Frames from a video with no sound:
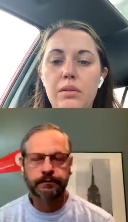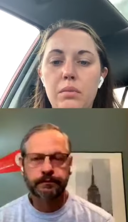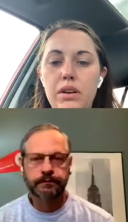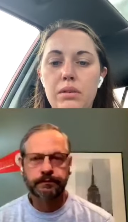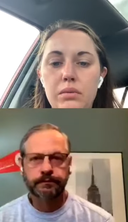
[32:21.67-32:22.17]

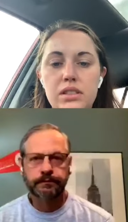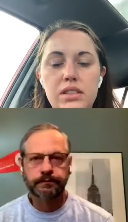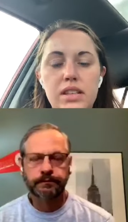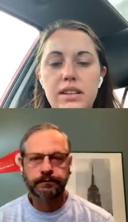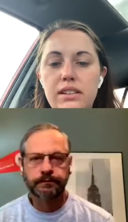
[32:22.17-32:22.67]
Speaker 1: online
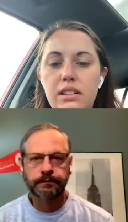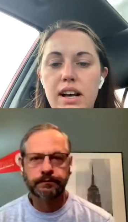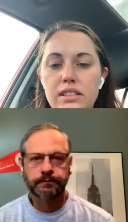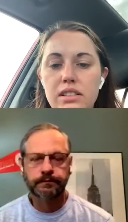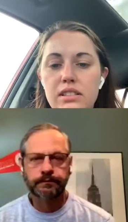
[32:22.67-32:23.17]
when it was
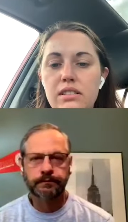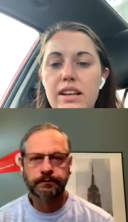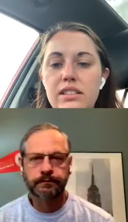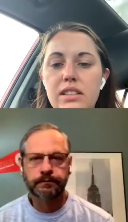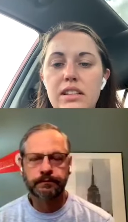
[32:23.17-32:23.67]
stated
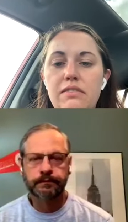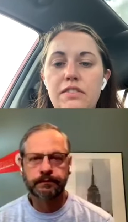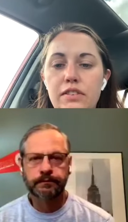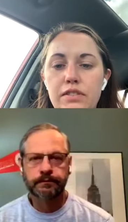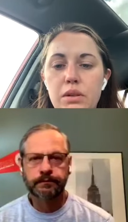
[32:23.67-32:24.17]
classes
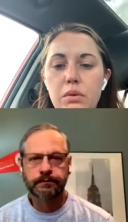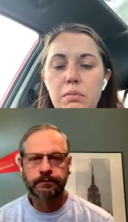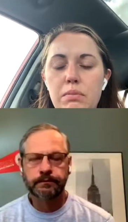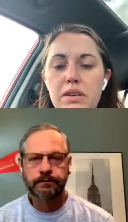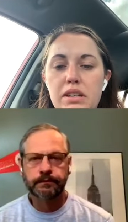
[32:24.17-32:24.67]
less than
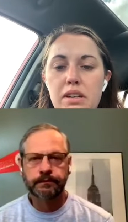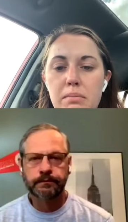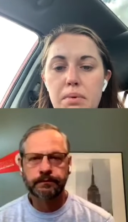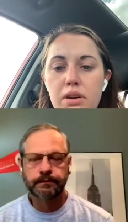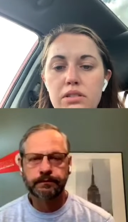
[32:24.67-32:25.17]
50
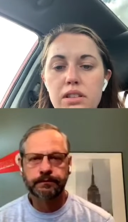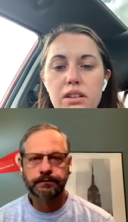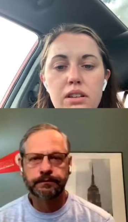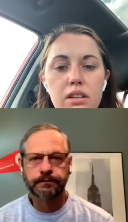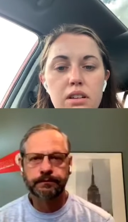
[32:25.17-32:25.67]
would be
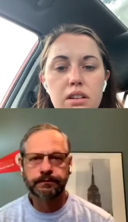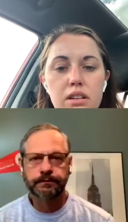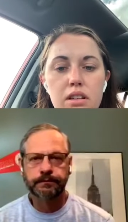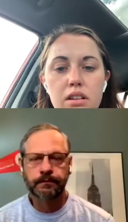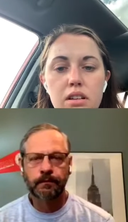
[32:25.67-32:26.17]
in
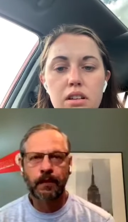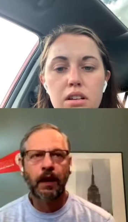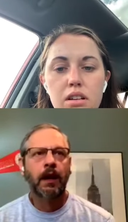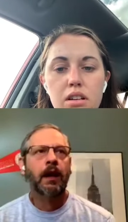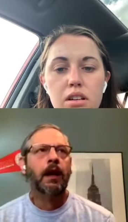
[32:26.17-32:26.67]
person?
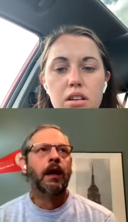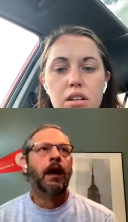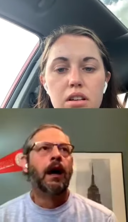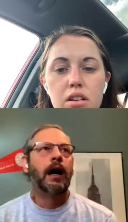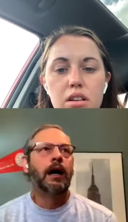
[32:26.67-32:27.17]

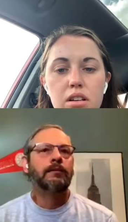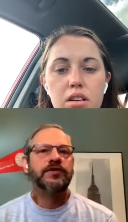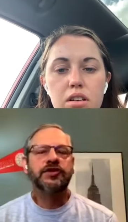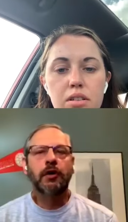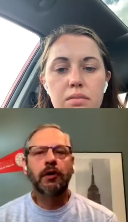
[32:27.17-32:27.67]

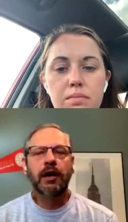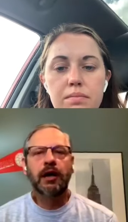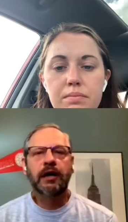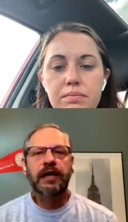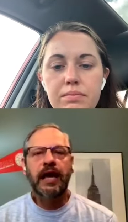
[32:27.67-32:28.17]
Speaker 2: Uh,
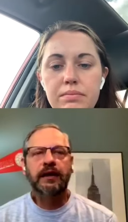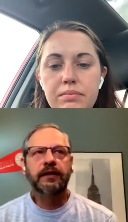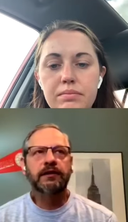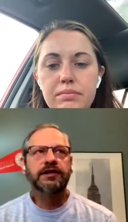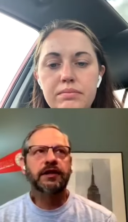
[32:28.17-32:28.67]
so
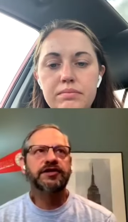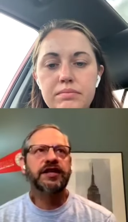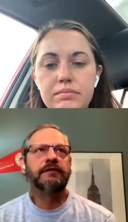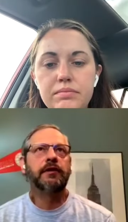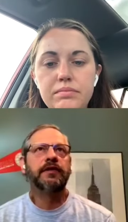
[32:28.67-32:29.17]
again,
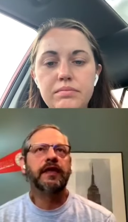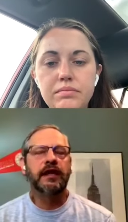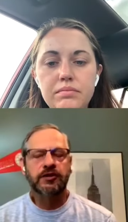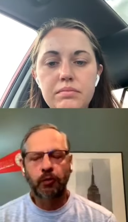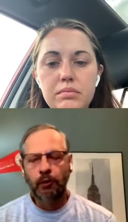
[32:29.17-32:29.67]
there's there's
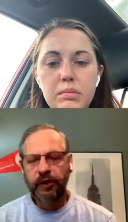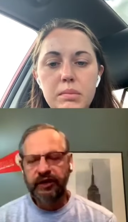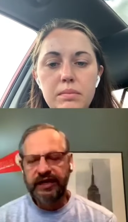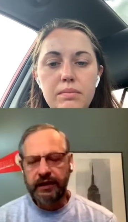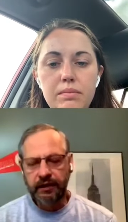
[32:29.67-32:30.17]
several
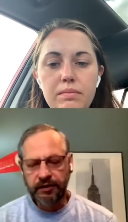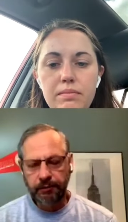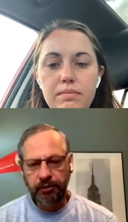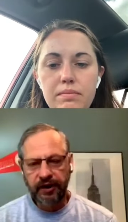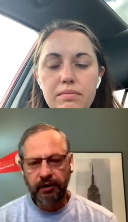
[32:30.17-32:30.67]
things. What
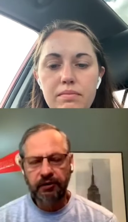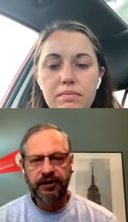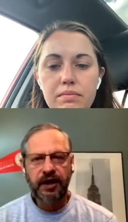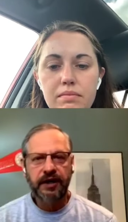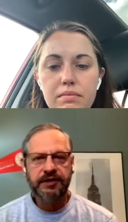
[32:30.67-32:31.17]
we needed to
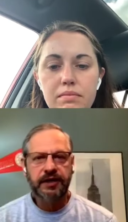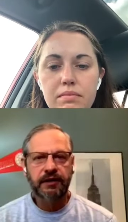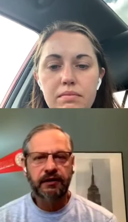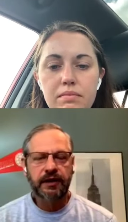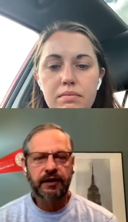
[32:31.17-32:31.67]

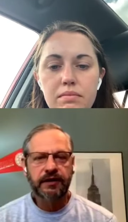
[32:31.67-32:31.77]
prioritize